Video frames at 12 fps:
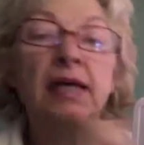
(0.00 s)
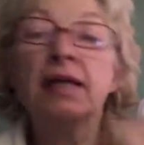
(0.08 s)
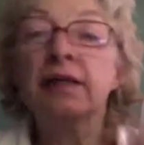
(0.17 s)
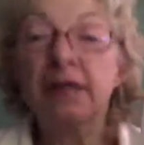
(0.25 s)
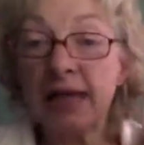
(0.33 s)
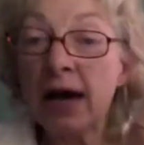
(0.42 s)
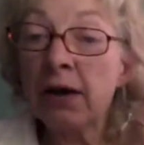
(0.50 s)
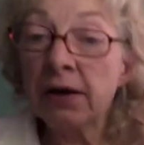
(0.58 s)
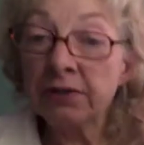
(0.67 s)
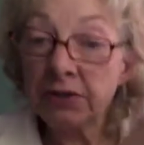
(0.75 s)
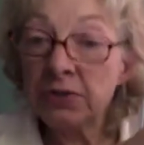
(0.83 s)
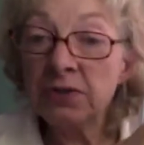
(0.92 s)
they now have a
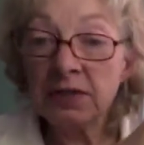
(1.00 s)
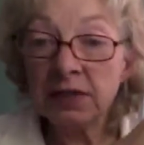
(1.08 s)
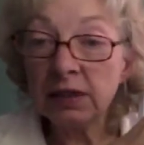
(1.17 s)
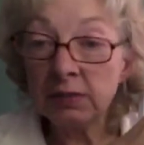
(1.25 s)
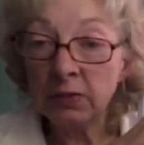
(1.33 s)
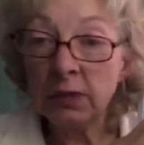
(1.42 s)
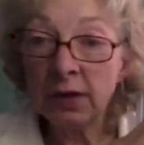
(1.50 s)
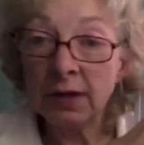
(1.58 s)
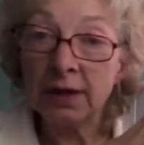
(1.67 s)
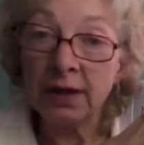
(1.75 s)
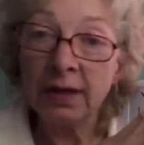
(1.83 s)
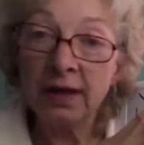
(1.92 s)
two-syllable word,
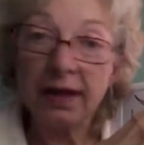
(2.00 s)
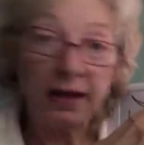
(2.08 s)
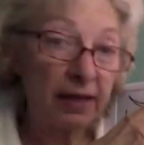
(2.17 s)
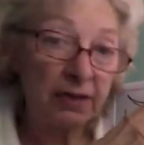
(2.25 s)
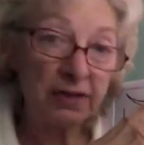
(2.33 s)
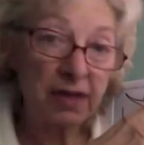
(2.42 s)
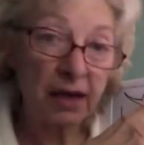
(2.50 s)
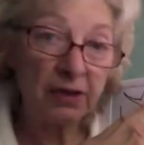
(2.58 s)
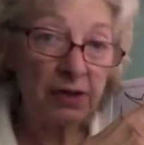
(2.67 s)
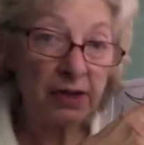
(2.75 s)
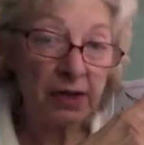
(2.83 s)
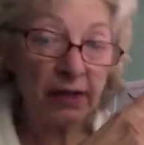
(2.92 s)
and that's not good
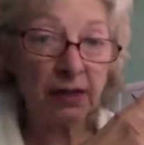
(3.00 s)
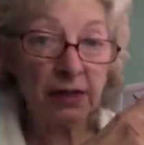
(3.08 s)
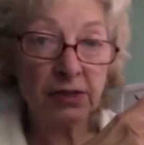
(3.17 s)
in English.